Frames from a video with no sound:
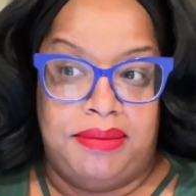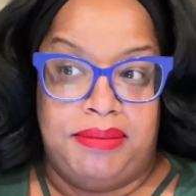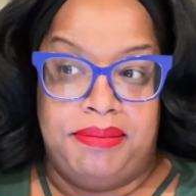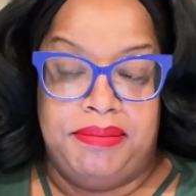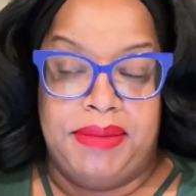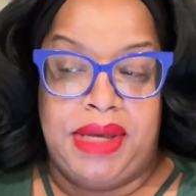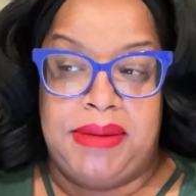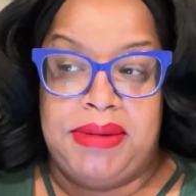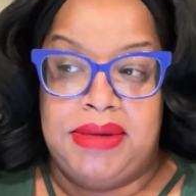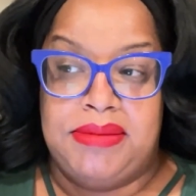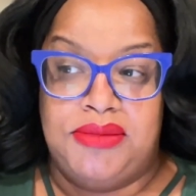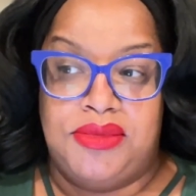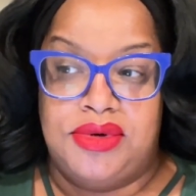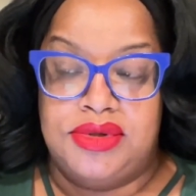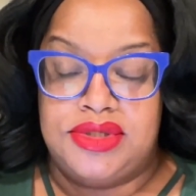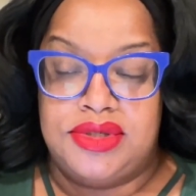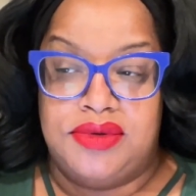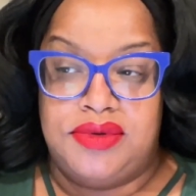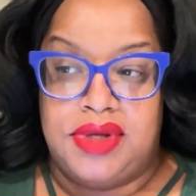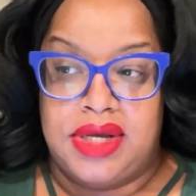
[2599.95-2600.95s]
Maybe more
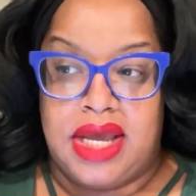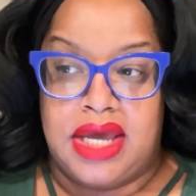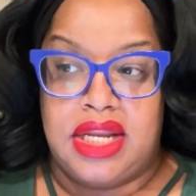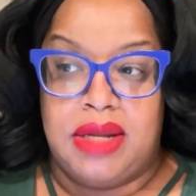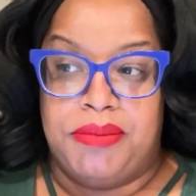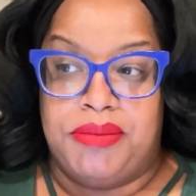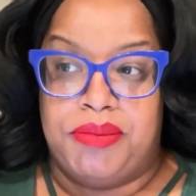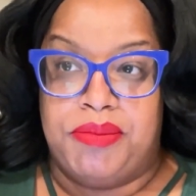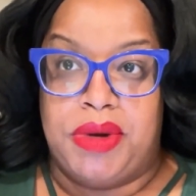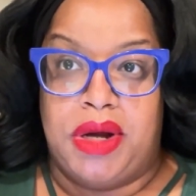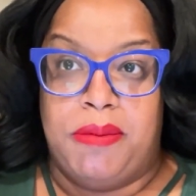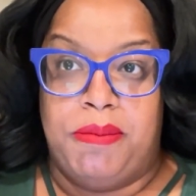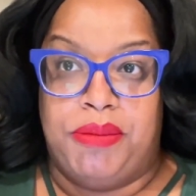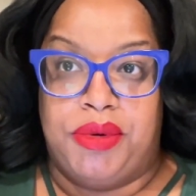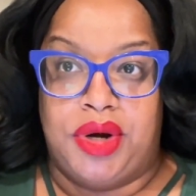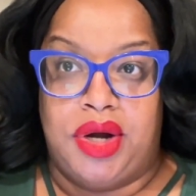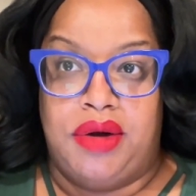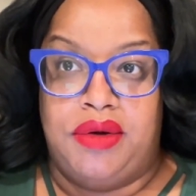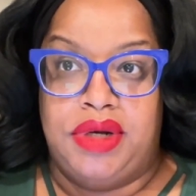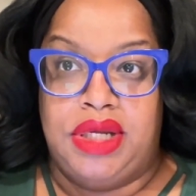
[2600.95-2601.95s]
so look at a
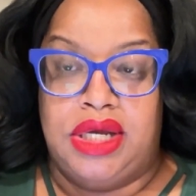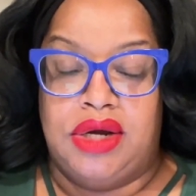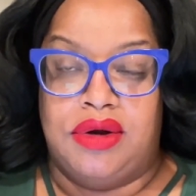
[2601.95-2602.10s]
Brody,